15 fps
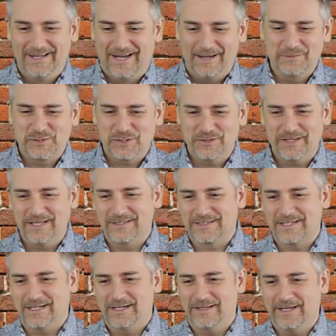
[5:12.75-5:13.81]
I'm sure that's
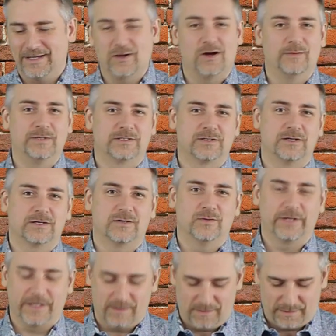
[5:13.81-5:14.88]
that comment's not
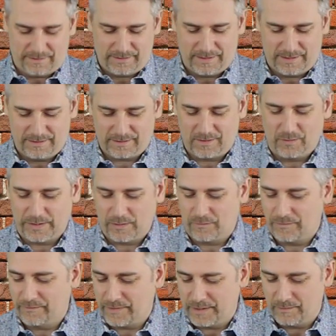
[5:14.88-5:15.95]
going
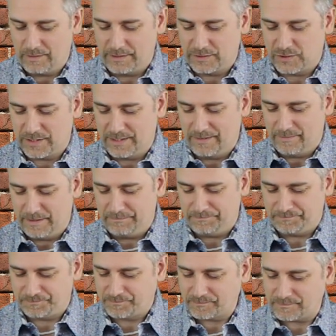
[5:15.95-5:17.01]
over very well in China. But
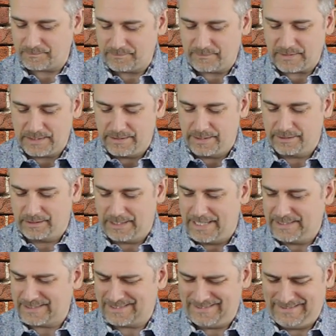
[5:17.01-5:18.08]

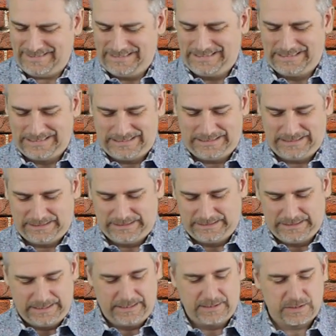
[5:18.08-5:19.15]
nonetheless,
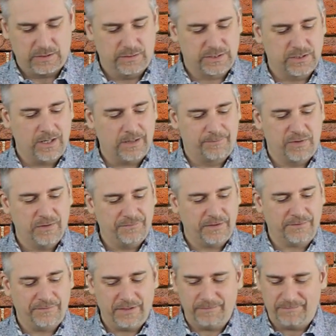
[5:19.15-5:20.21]
so it's not a
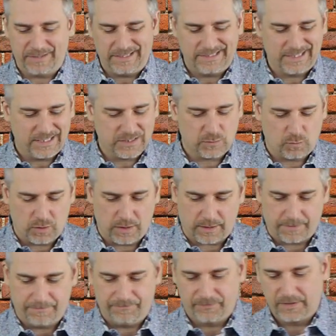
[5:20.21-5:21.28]
perfect fit, but it does
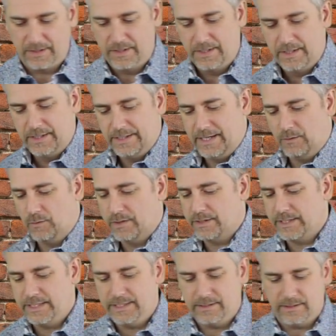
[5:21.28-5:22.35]
work. Now, one of
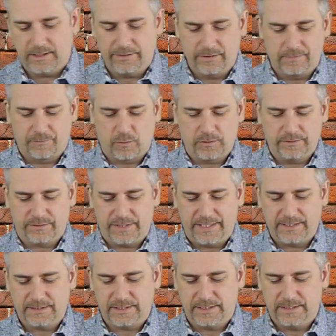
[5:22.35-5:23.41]
the other important
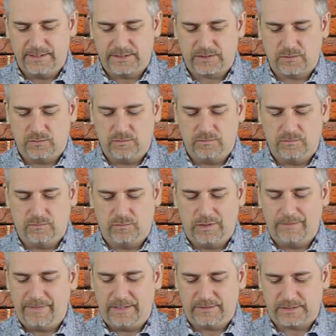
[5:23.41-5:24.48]
things is,
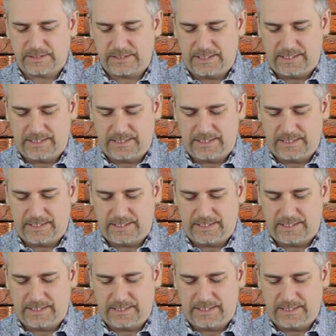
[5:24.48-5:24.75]
what about